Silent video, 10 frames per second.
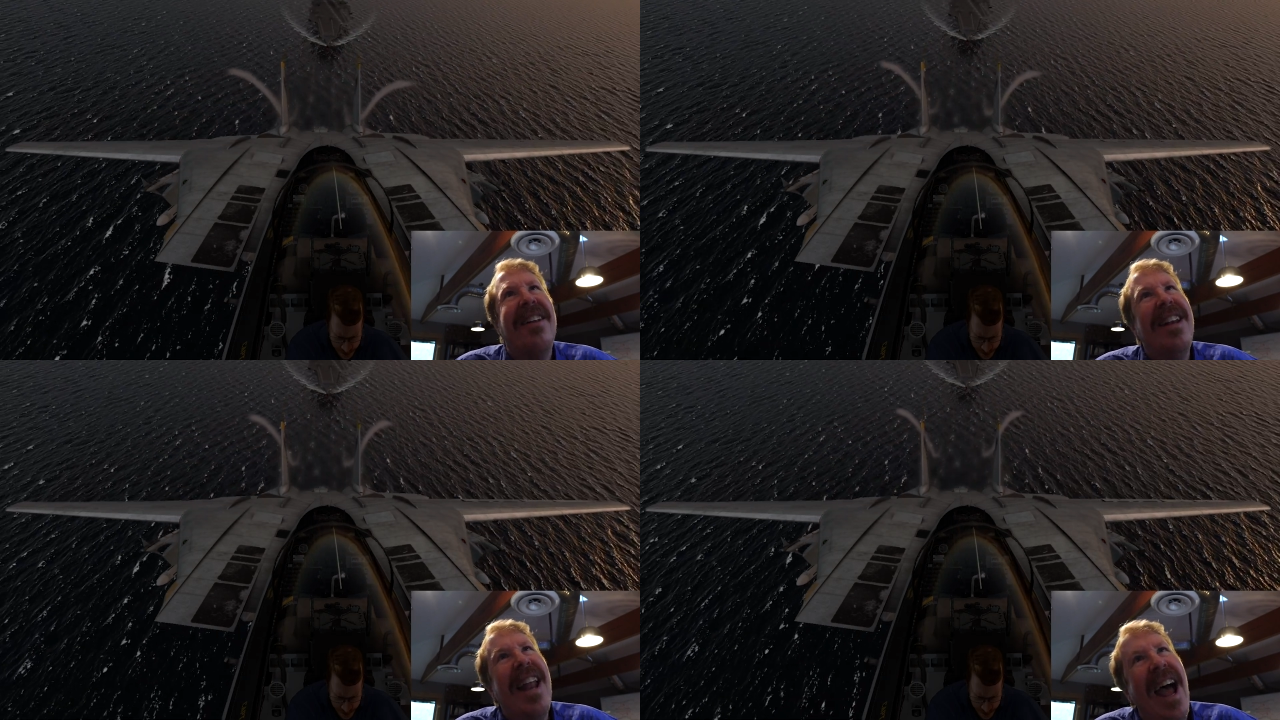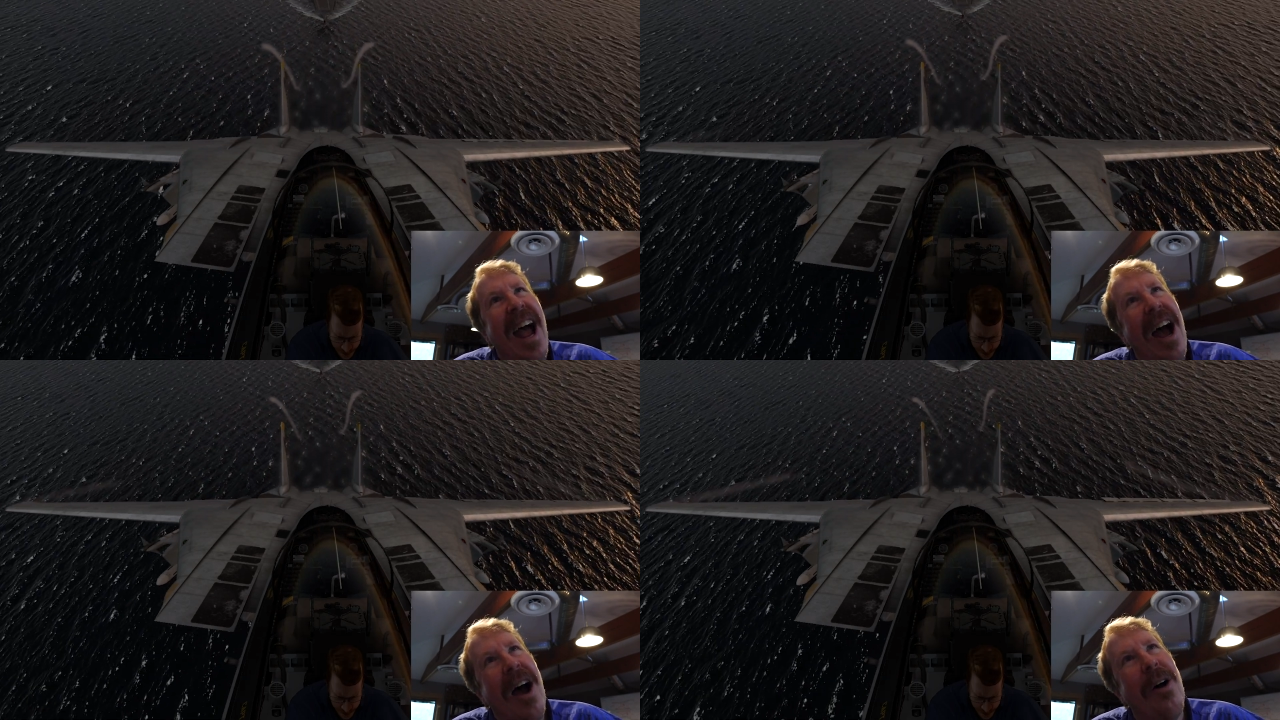
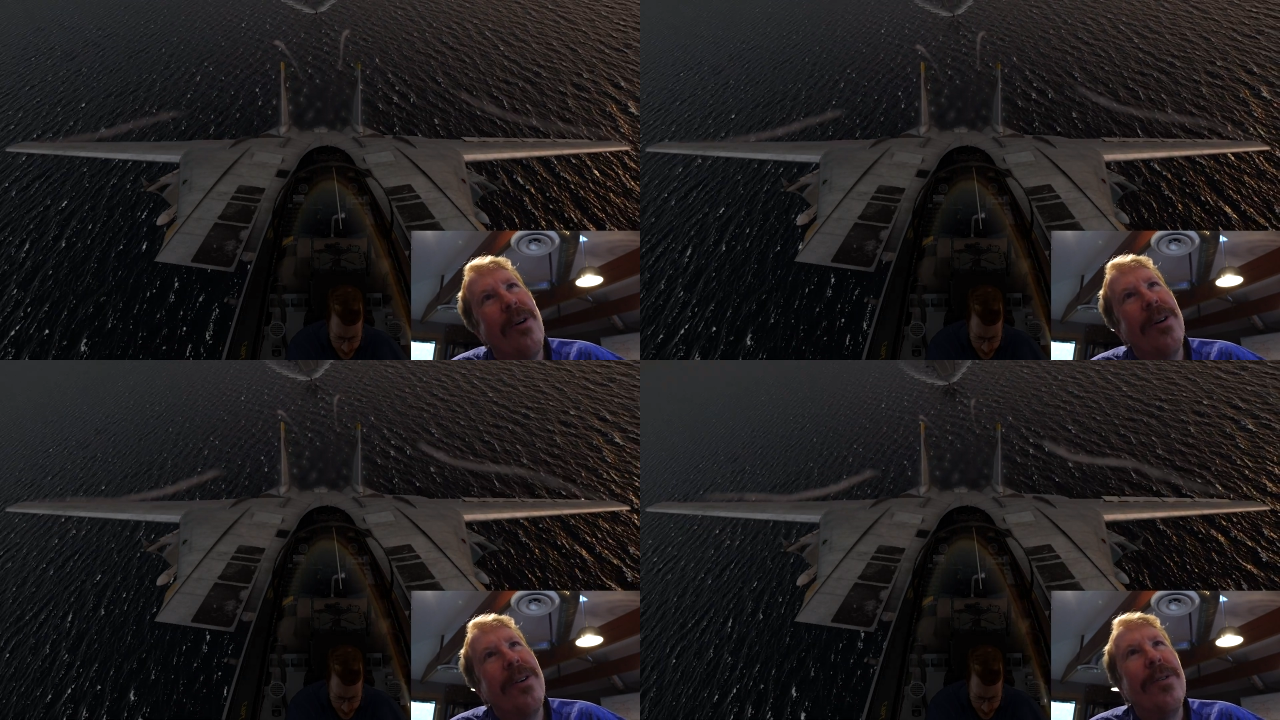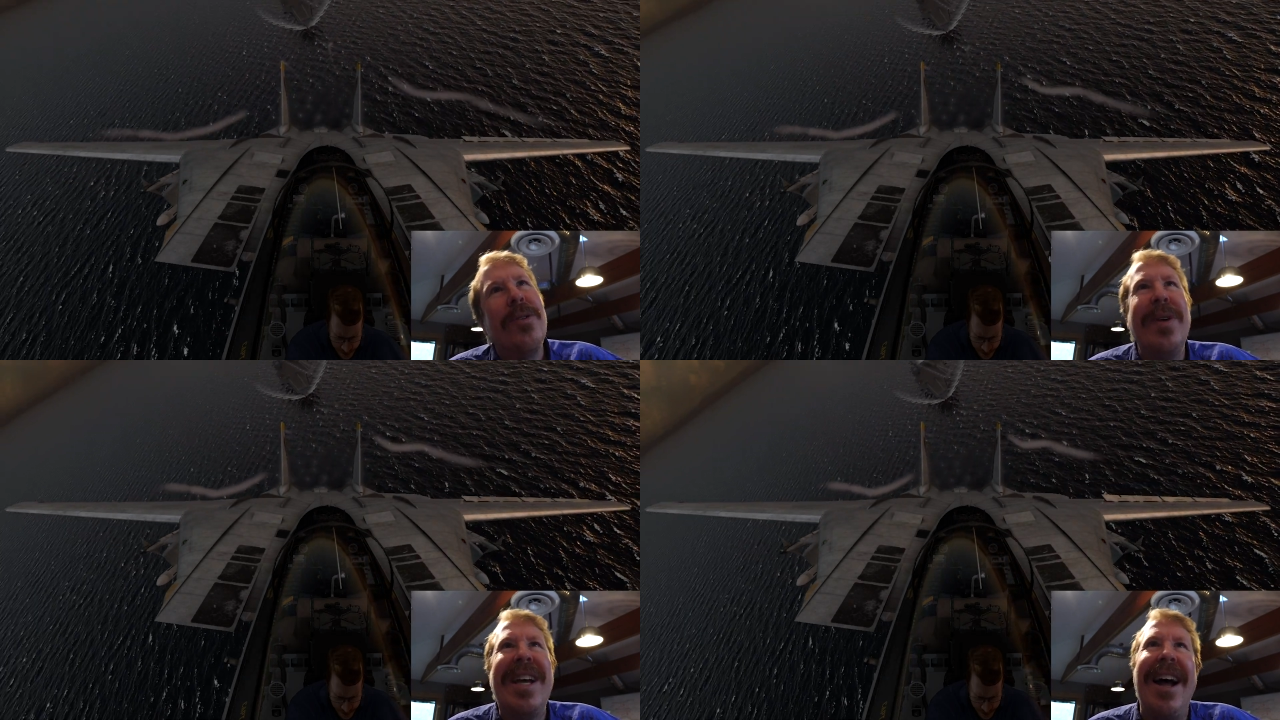Now,
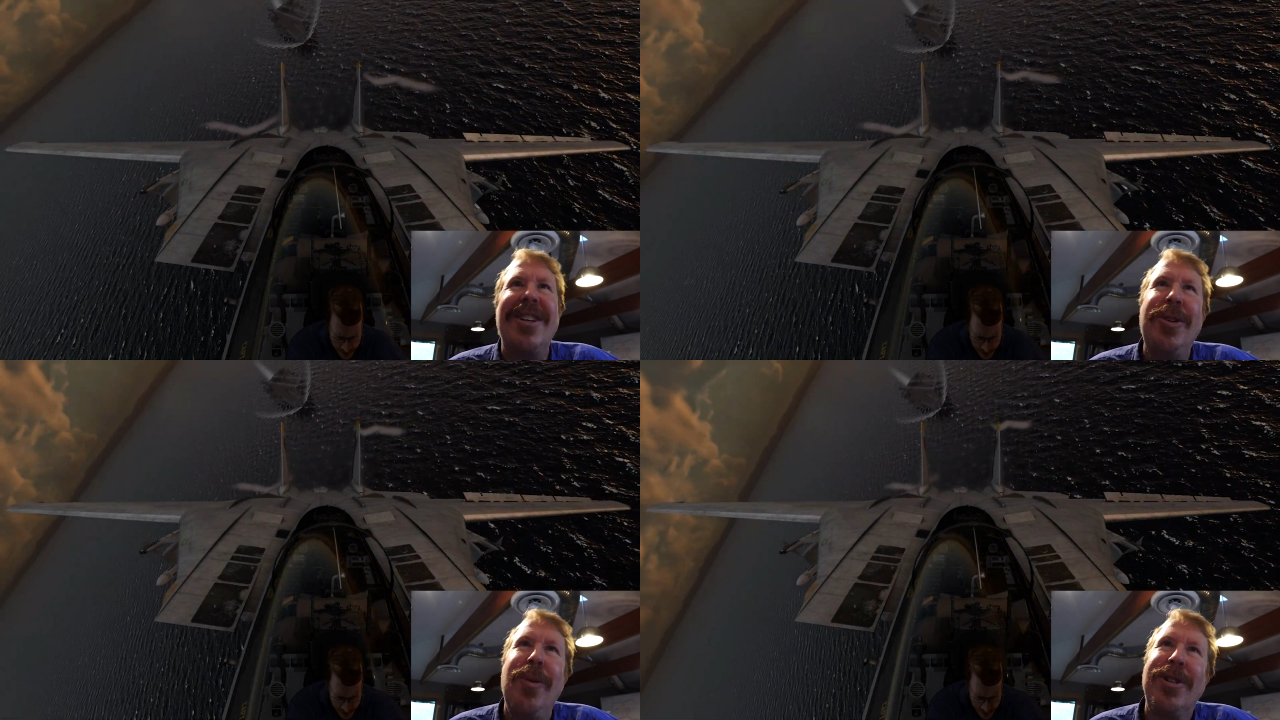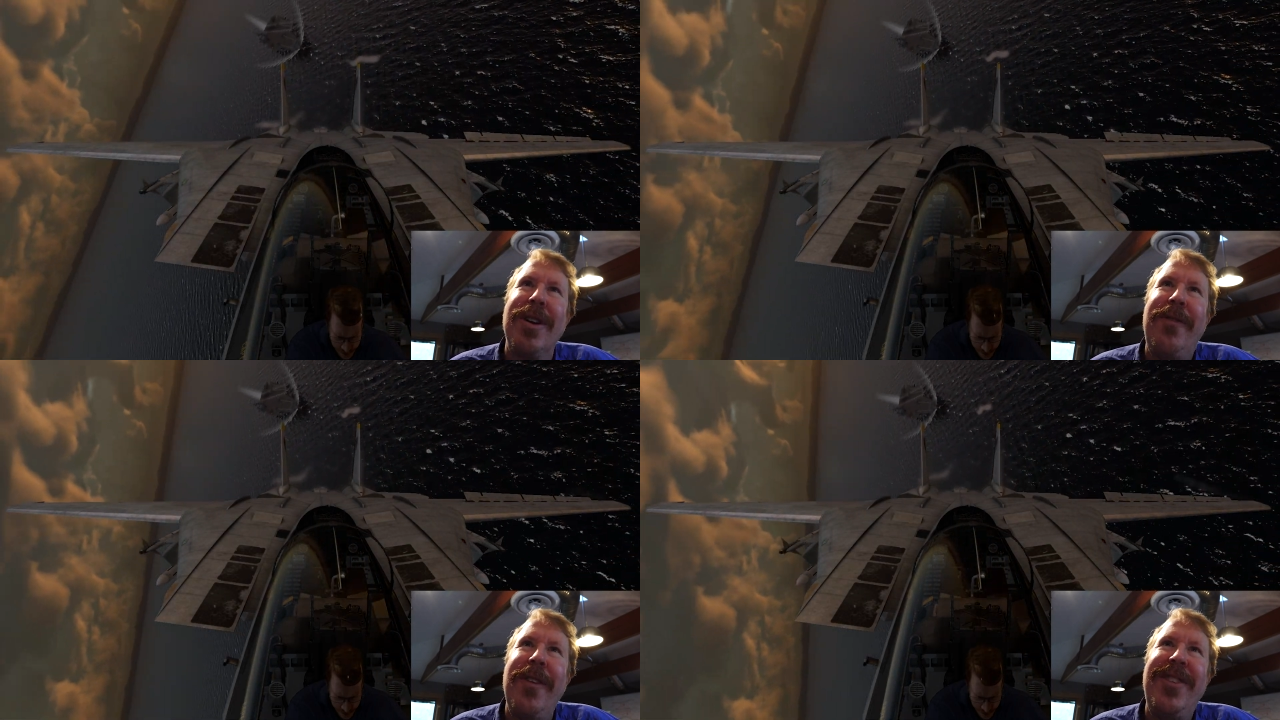we got
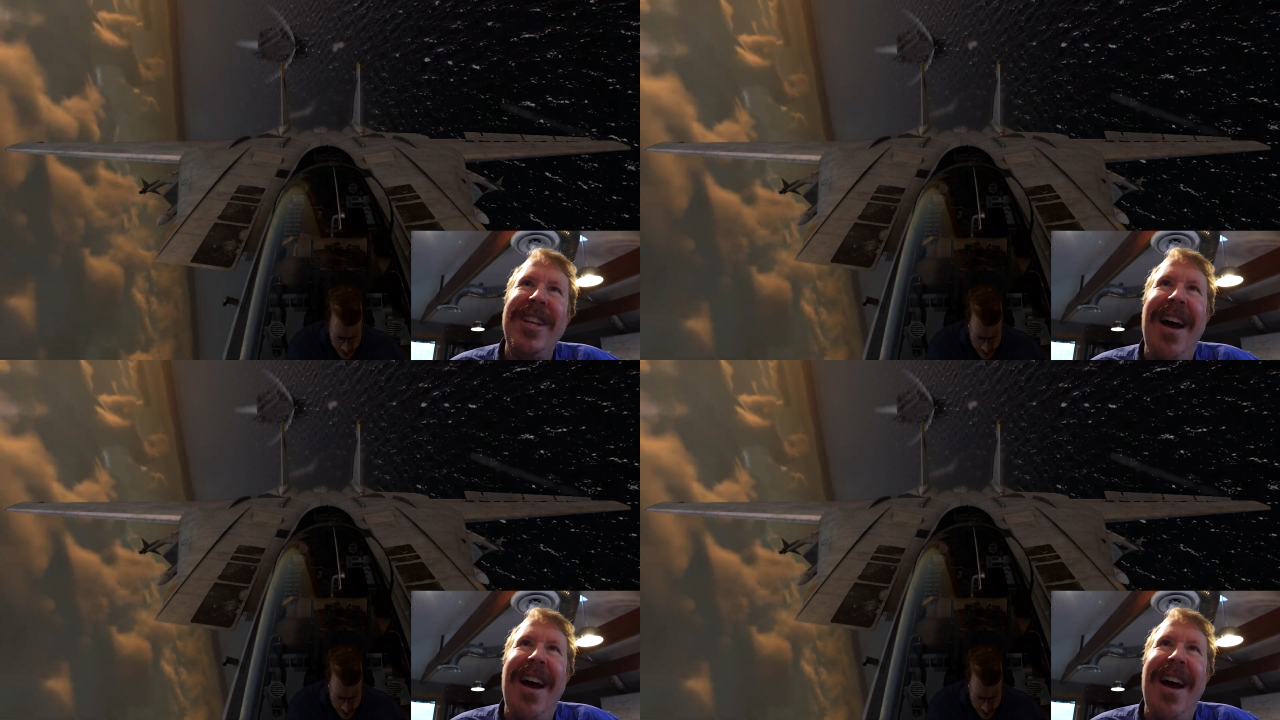250